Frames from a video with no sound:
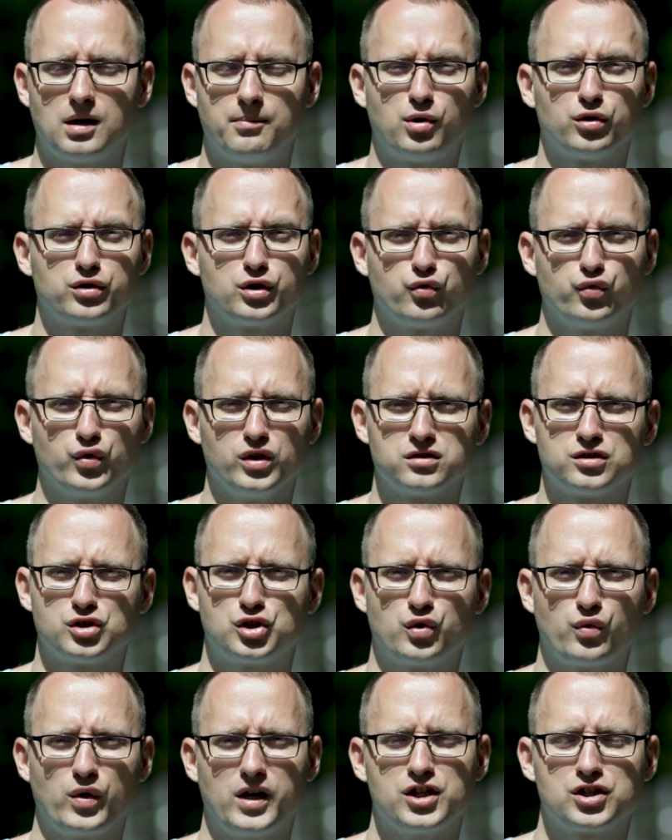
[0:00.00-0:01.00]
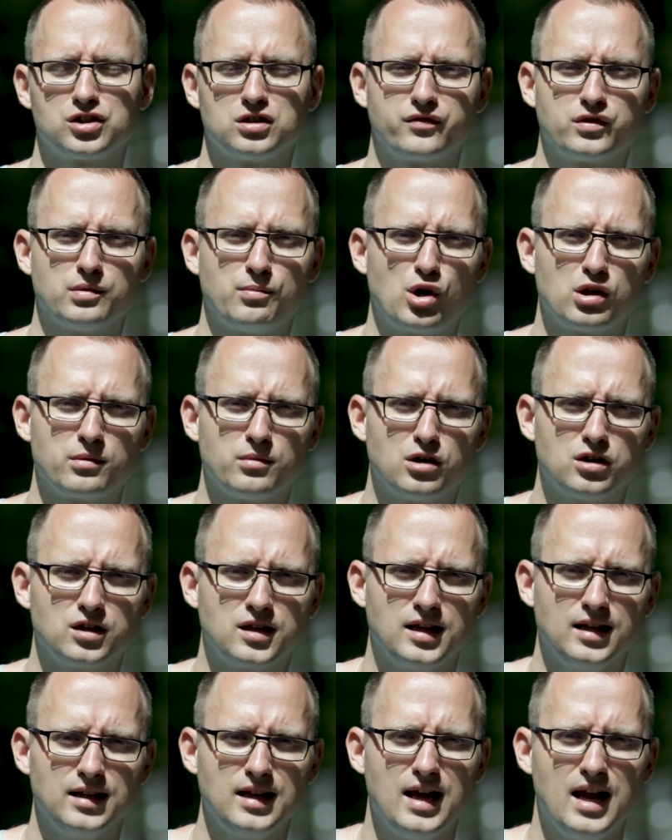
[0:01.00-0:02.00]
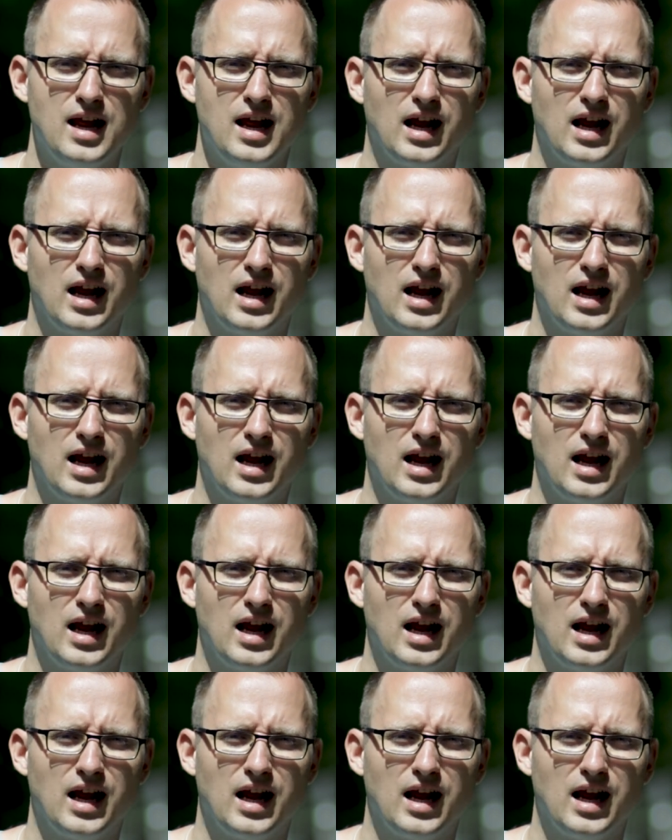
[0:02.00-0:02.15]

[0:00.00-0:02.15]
about the real situation of the bond market,